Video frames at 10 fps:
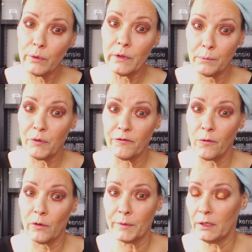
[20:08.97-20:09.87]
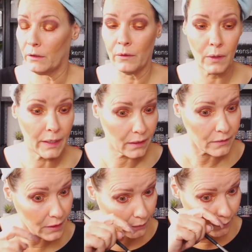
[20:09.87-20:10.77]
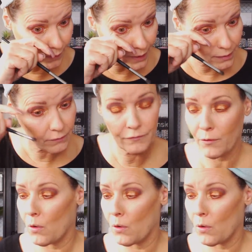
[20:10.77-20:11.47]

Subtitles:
really performing though. I can tell you that.